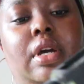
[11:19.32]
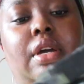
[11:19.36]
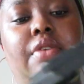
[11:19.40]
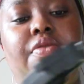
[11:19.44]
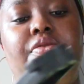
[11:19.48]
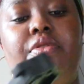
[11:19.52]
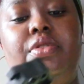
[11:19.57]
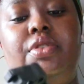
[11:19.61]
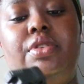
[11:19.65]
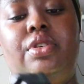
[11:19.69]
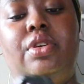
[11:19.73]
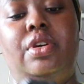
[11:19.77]
I
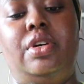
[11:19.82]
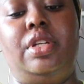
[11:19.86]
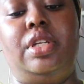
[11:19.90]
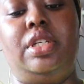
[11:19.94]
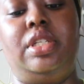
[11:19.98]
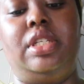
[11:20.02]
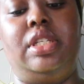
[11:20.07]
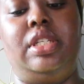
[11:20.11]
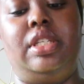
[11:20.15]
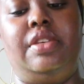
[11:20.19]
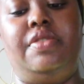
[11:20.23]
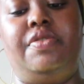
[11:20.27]
even turn
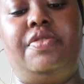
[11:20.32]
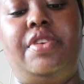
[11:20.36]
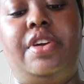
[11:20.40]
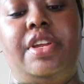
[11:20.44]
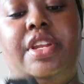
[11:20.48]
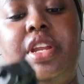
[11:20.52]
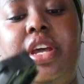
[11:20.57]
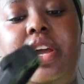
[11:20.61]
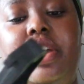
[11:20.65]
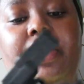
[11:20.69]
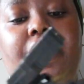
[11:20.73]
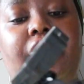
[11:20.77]
it in
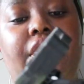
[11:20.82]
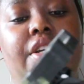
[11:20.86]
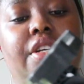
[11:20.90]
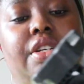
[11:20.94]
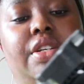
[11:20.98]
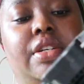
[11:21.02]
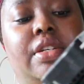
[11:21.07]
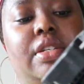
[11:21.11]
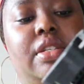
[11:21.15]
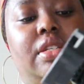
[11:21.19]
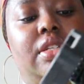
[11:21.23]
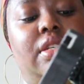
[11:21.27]
different
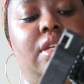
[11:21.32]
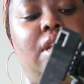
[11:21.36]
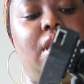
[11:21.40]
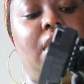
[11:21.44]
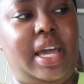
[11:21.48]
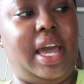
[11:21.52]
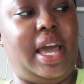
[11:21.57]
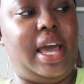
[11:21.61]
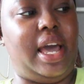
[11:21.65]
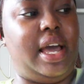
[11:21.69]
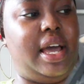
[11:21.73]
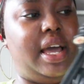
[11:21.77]
directions
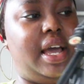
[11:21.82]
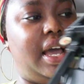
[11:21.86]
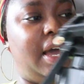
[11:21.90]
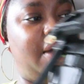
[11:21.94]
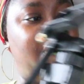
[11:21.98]
yeah